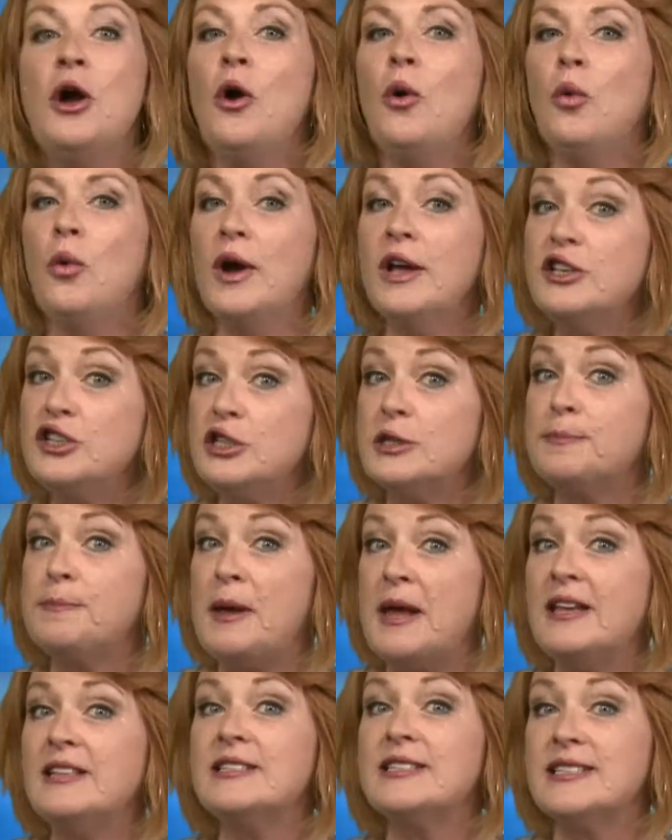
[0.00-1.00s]
which
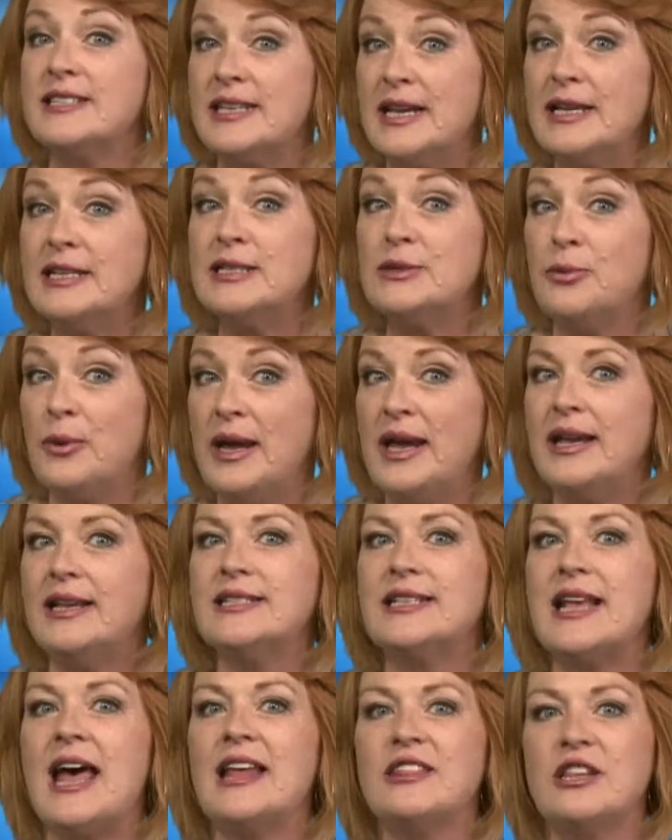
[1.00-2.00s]
spent six
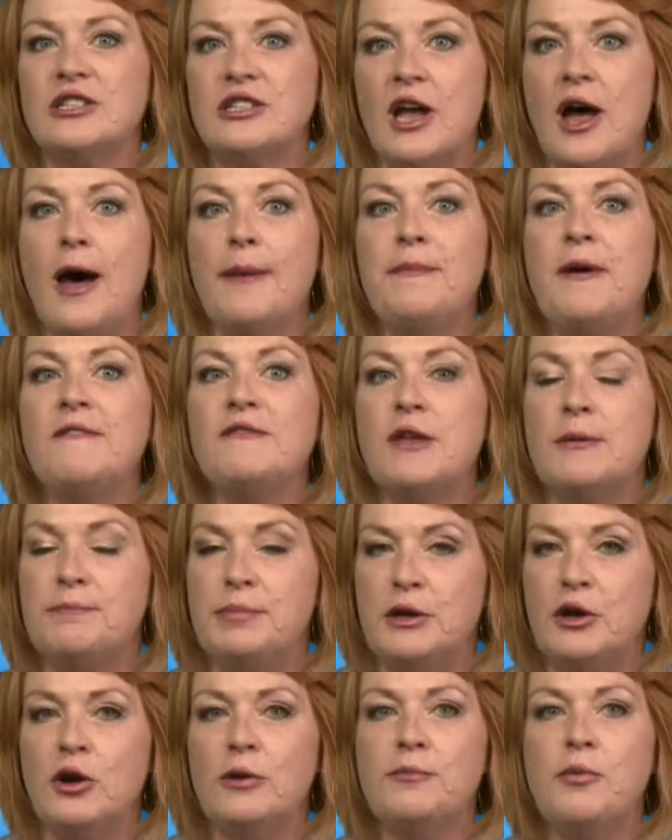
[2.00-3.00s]
weeks at the top of the
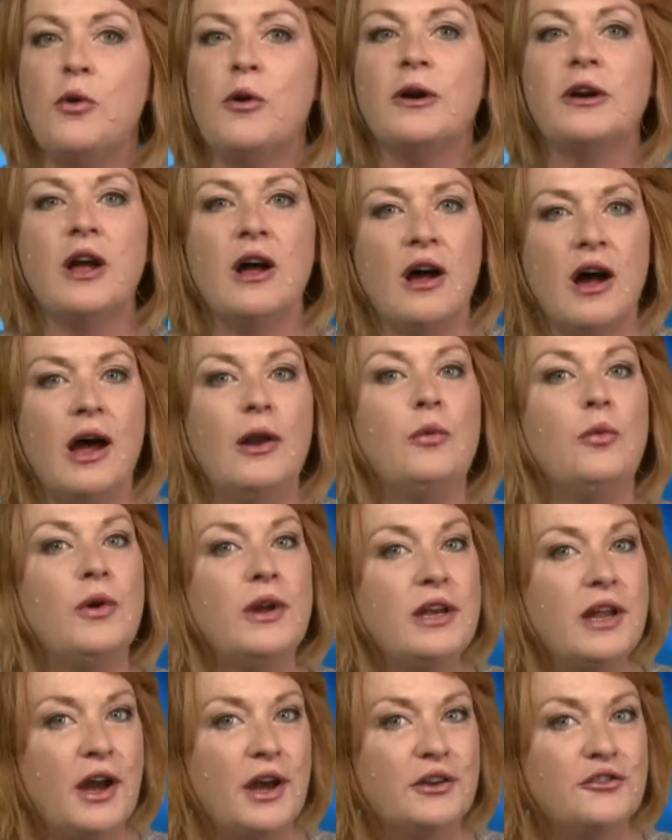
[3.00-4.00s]
Billboard Hot
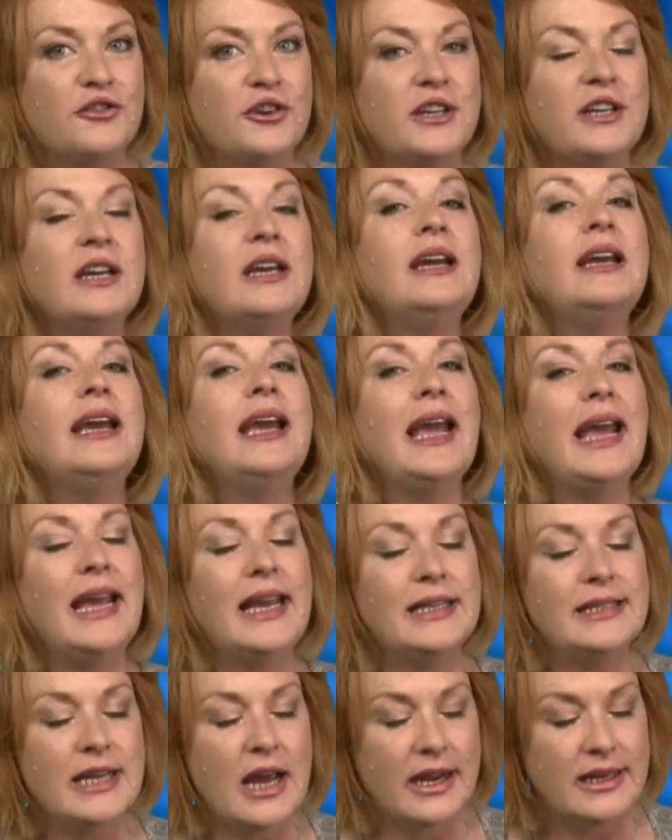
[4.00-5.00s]
100
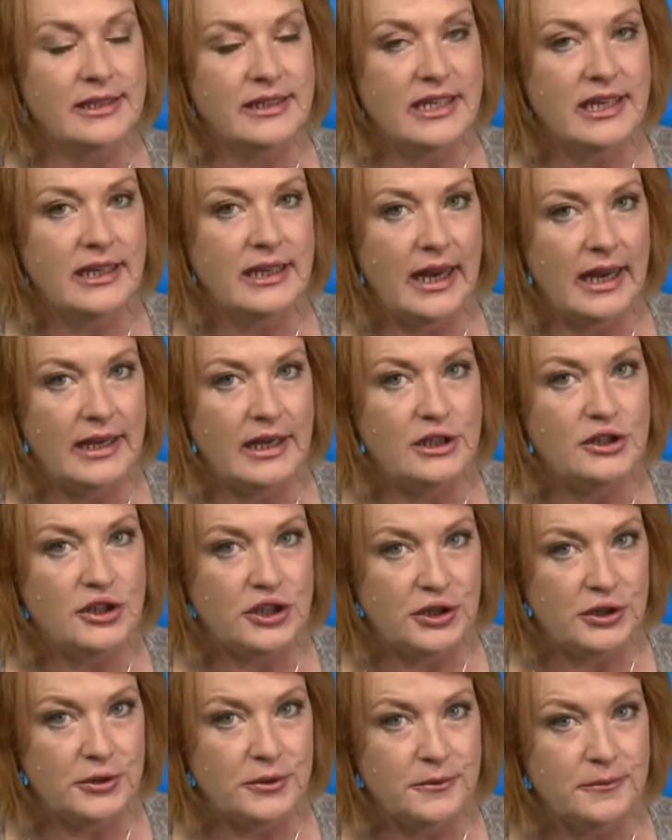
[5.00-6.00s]
in
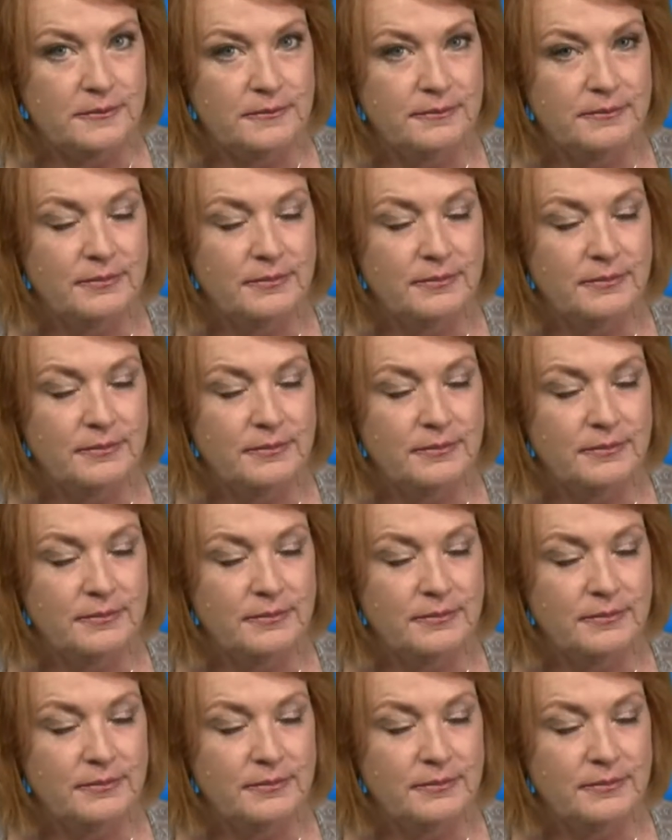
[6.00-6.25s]
1982.